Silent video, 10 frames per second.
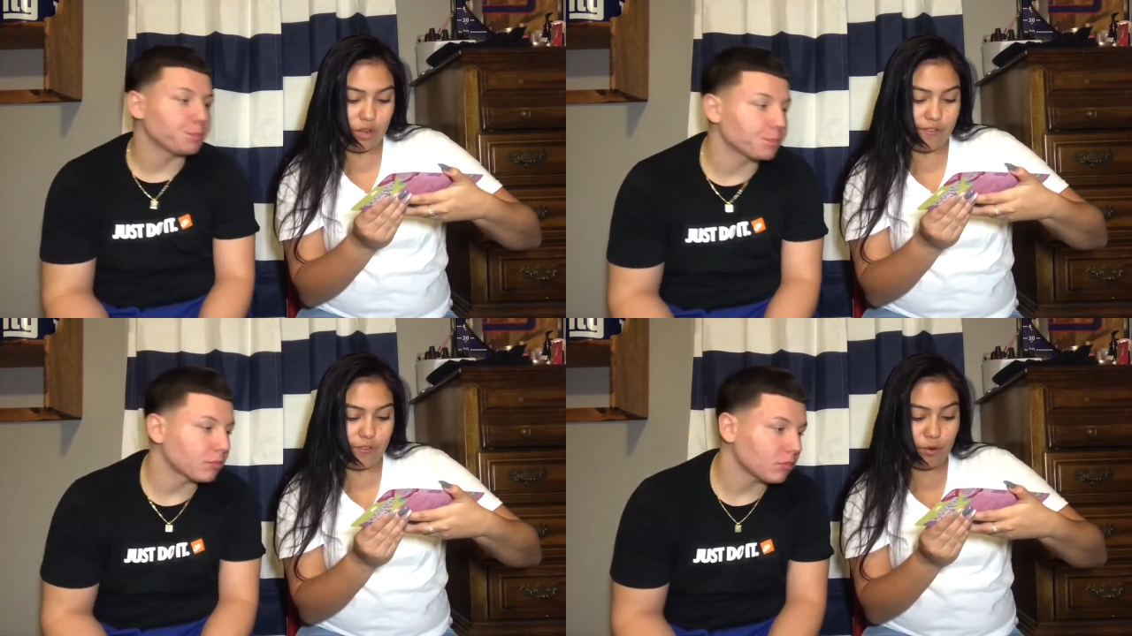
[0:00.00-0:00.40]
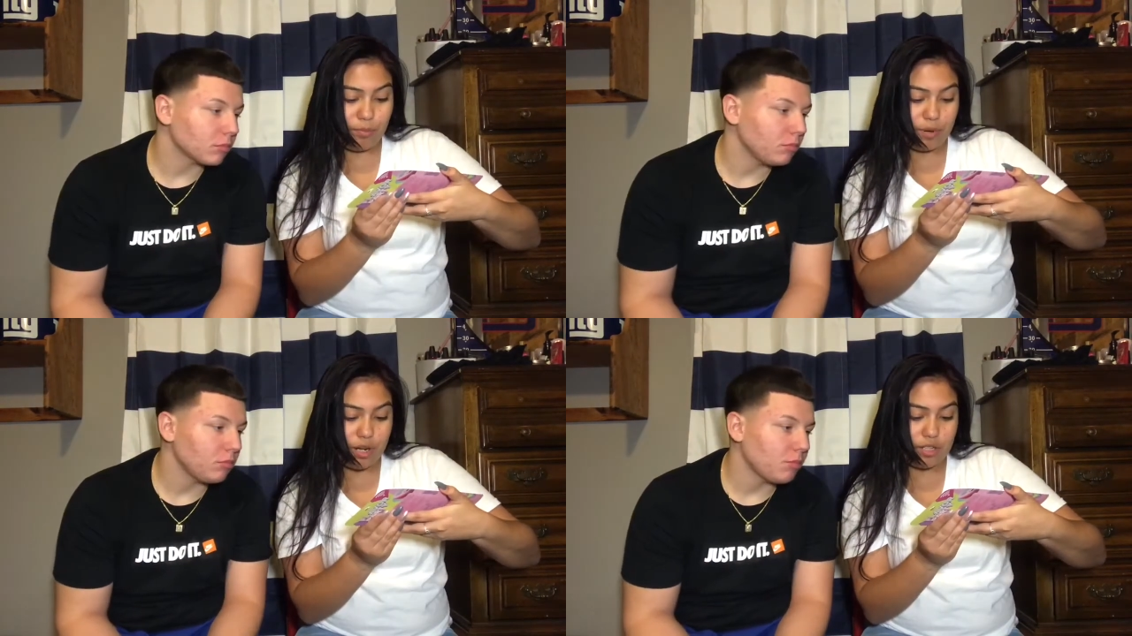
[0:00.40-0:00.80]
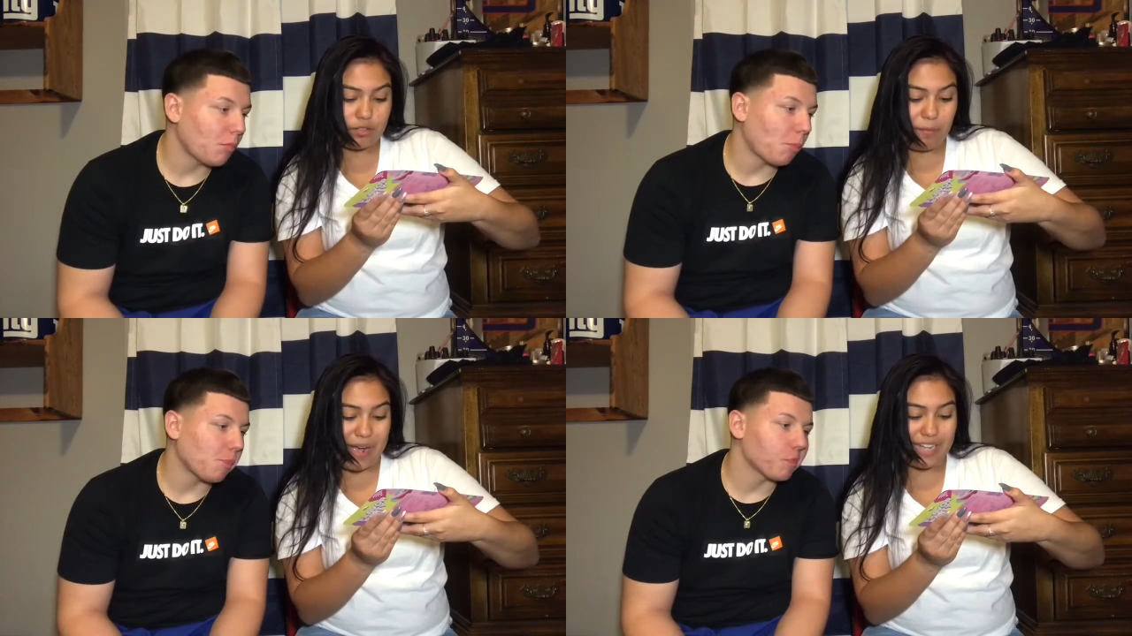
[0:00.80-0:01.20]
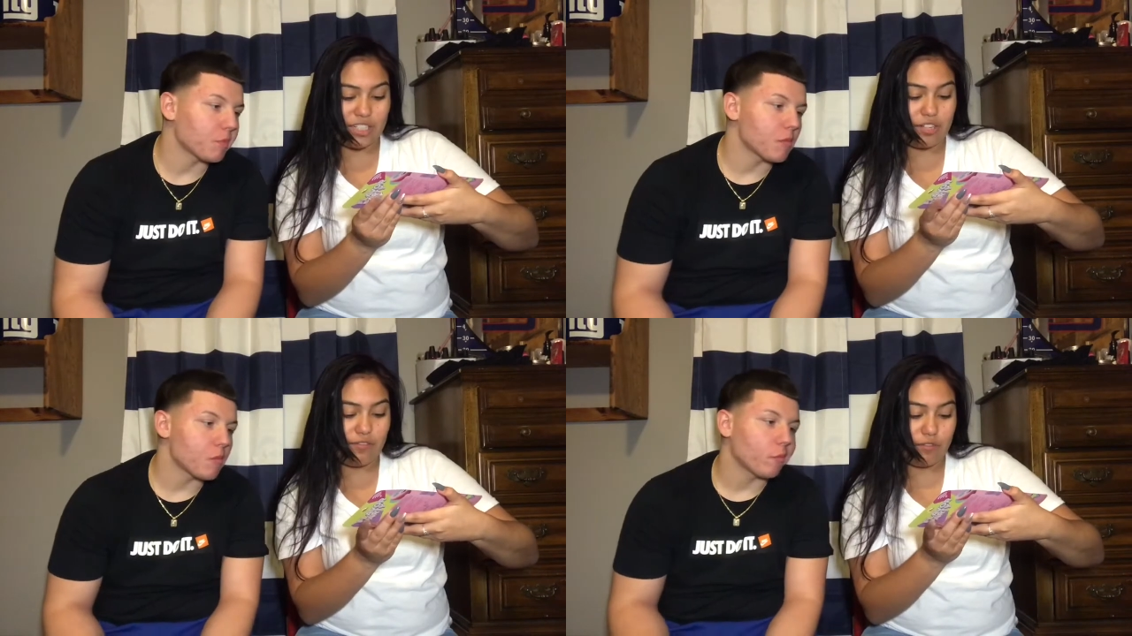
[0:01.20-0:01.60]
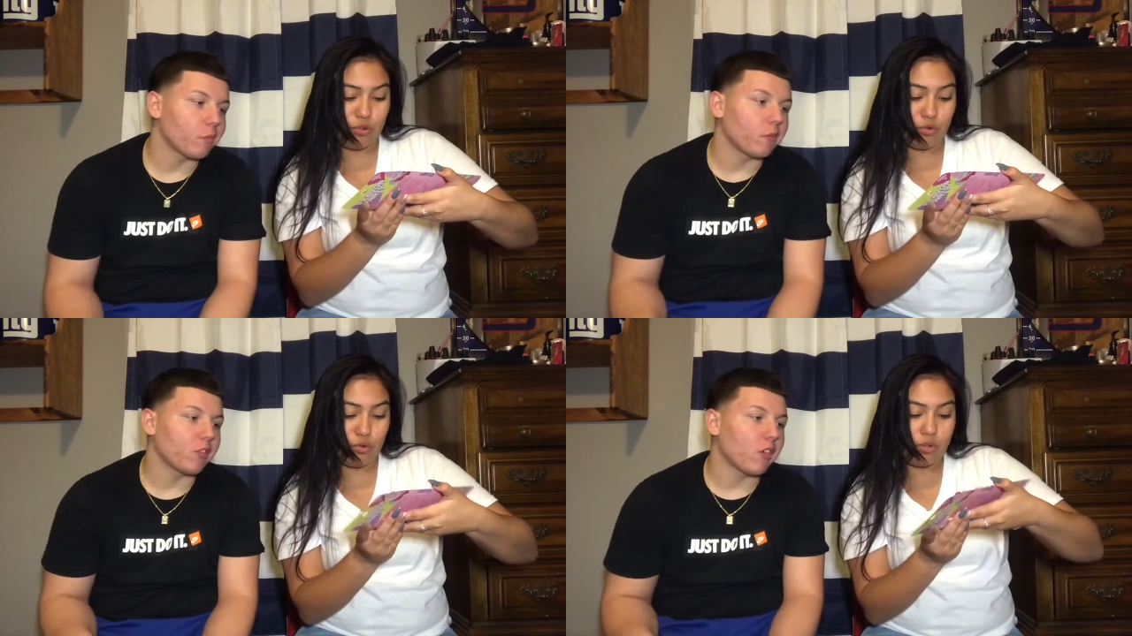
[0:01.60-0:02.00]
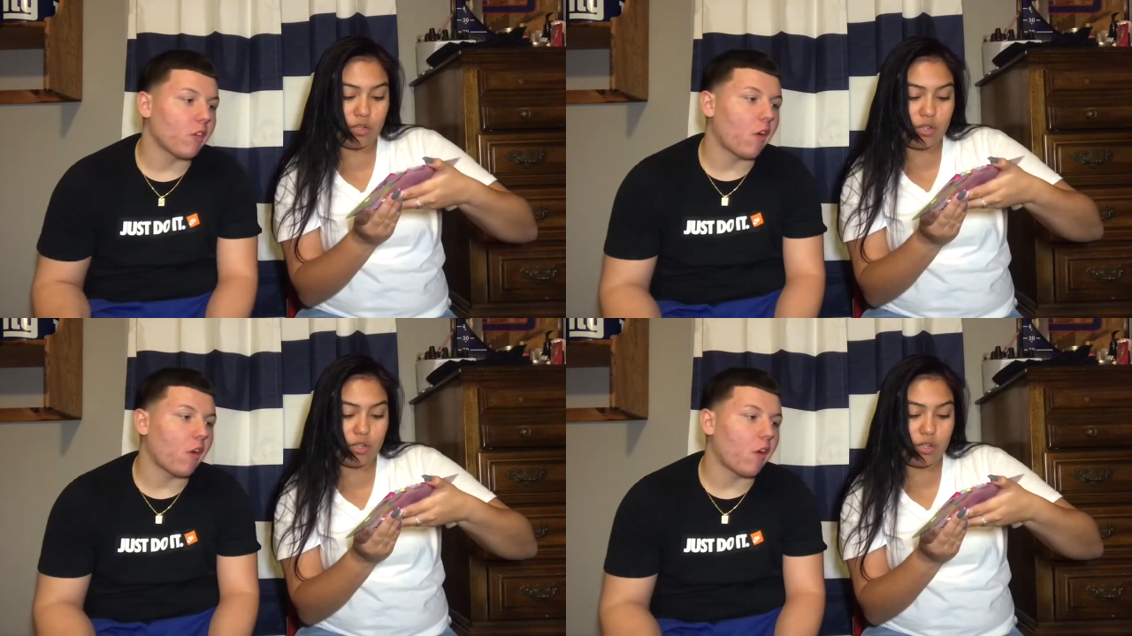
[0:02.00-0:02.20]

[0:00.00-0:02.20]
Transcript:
Speaker 1: A fruit punch, passion fruit,